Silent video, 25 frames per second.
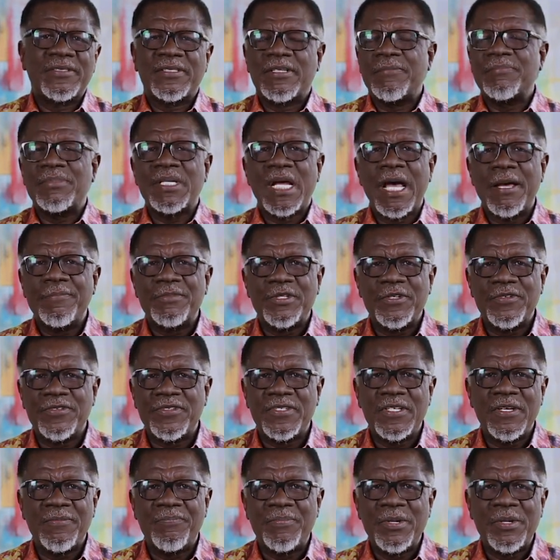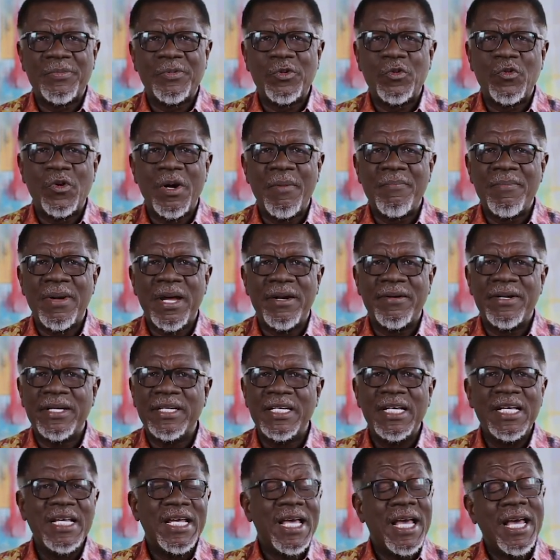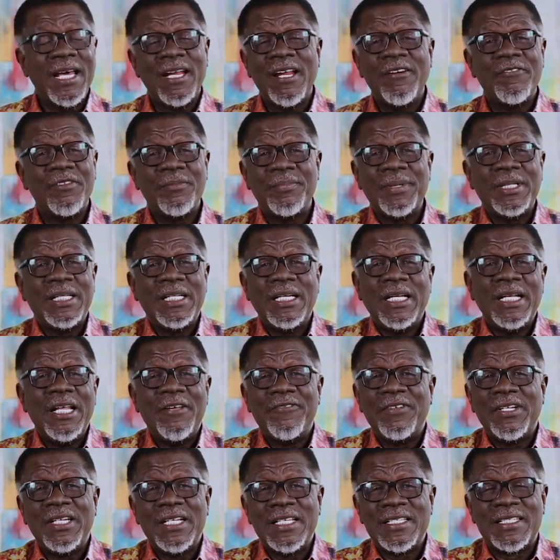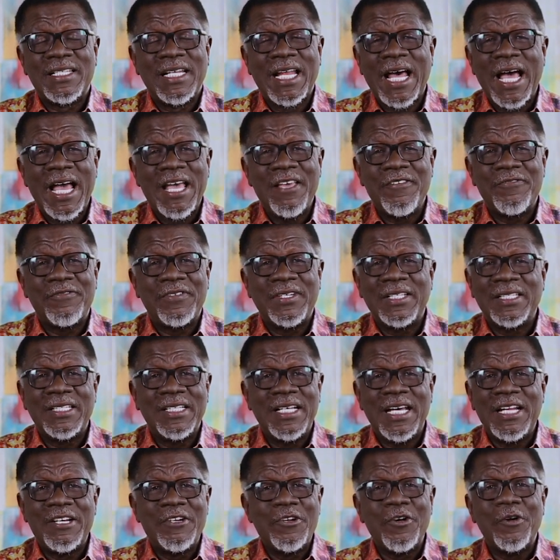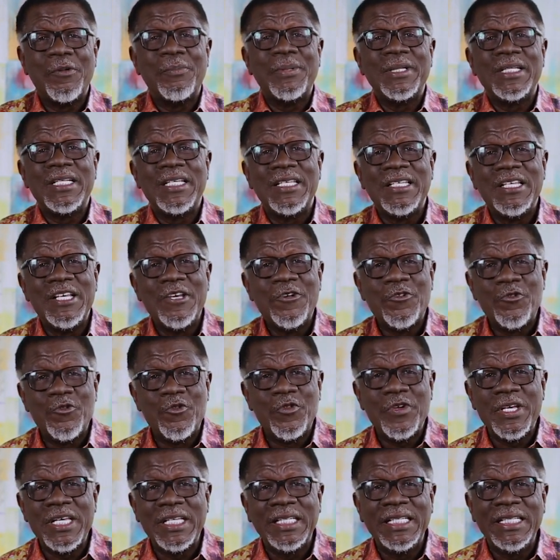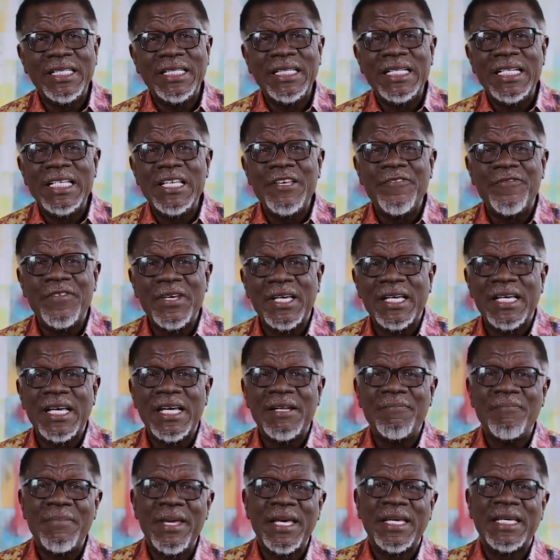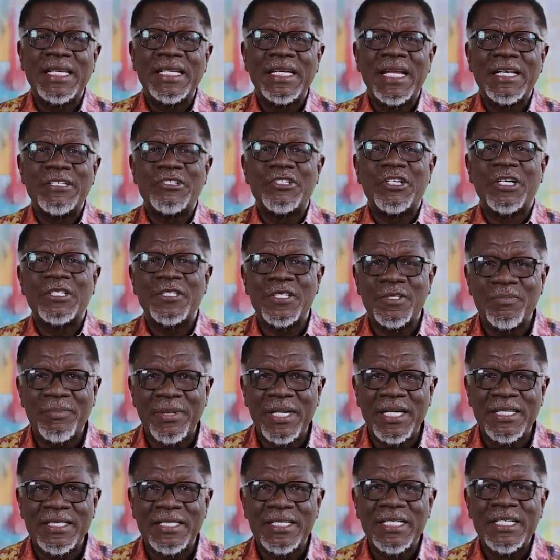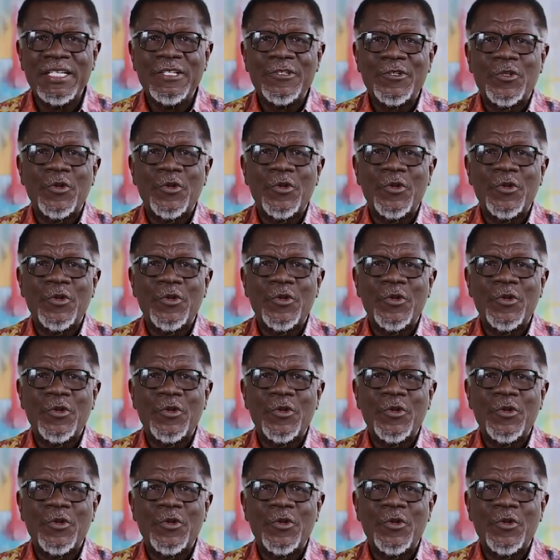Sometimes you see people who are married and everybody living his life and nobody really leaving and making adjustments